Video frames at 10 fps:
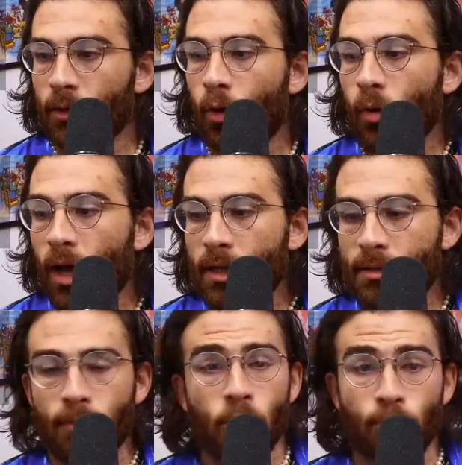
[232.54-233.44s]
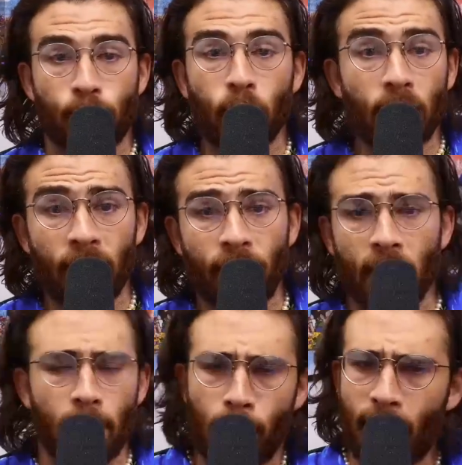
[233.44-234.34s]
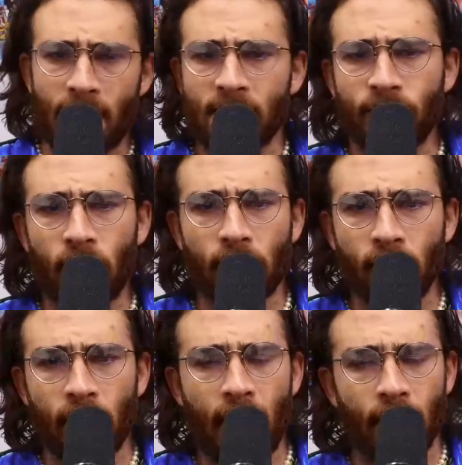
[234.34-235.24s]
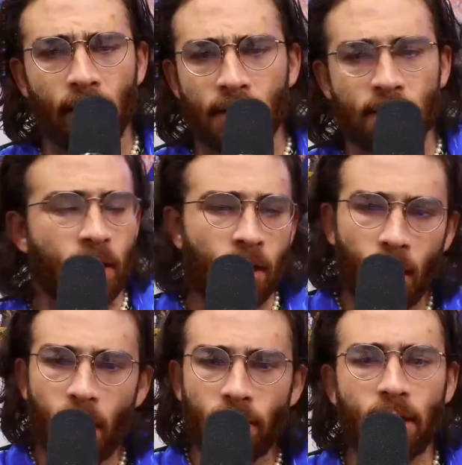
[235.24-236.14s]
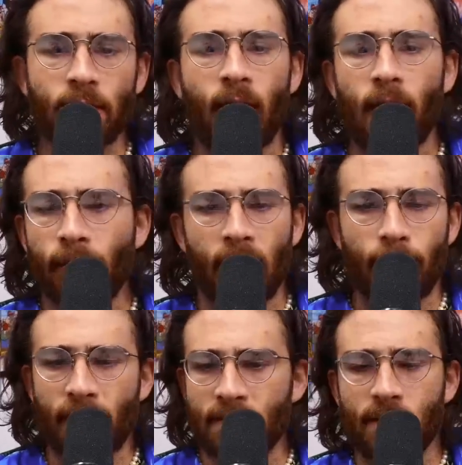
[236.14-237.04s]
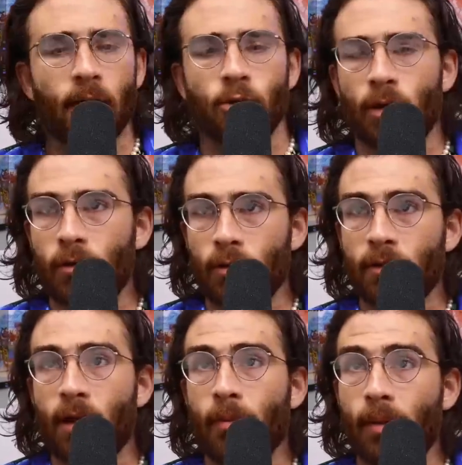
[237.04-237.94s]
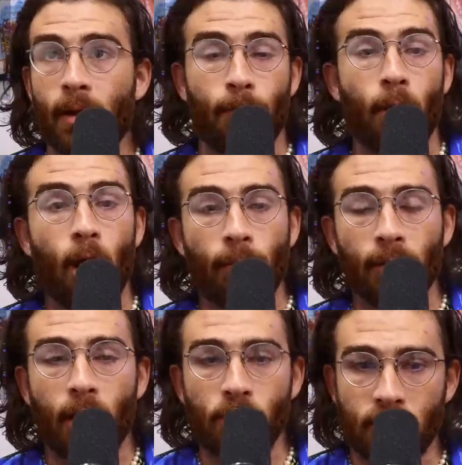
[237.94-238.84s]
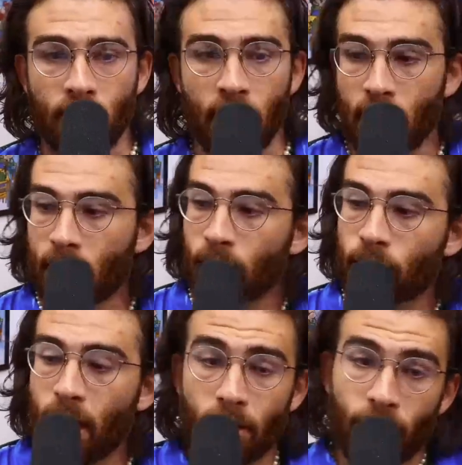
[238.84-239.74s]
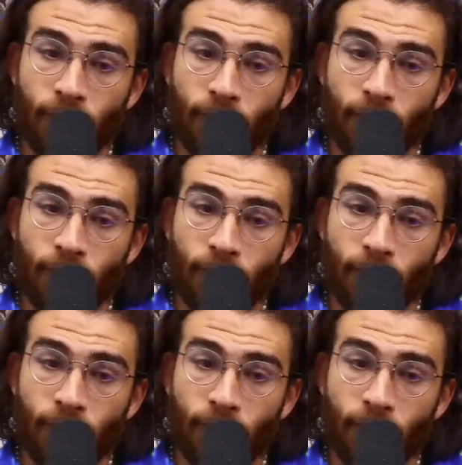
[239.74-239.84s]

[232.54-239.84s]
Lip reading: who has the most prolific, best fucking analyst on the entire planet, best stock trader on the entire planet, Paul Pelosi, right at her